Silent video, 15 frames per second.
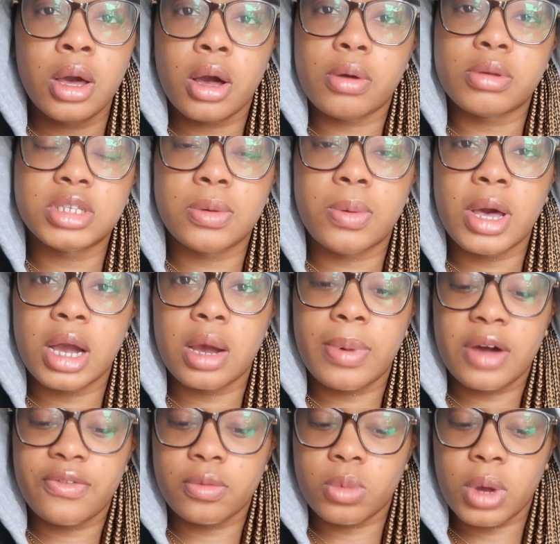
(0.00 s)
going to work
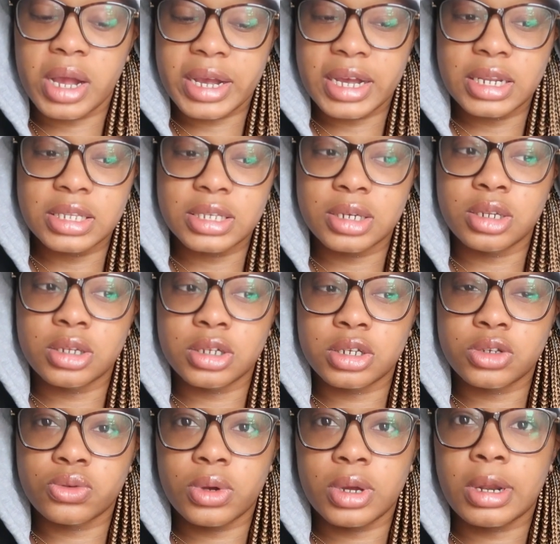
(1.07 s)
back from work editing and
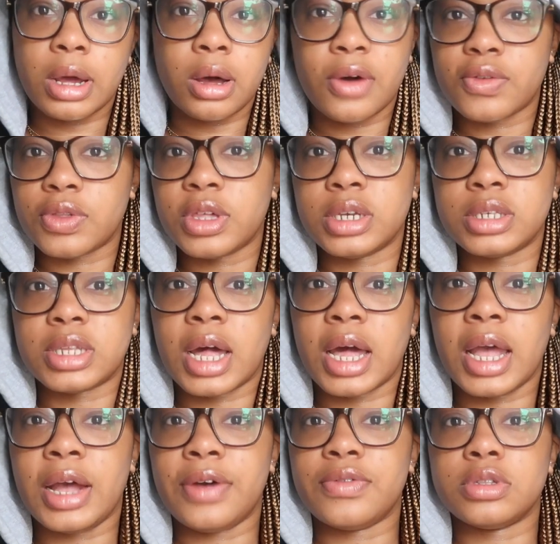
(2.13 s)
just sorting out other things that i
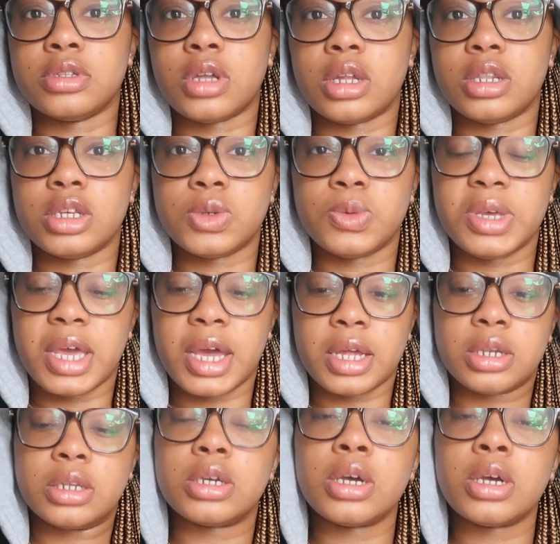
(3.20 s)
haven't done this weekend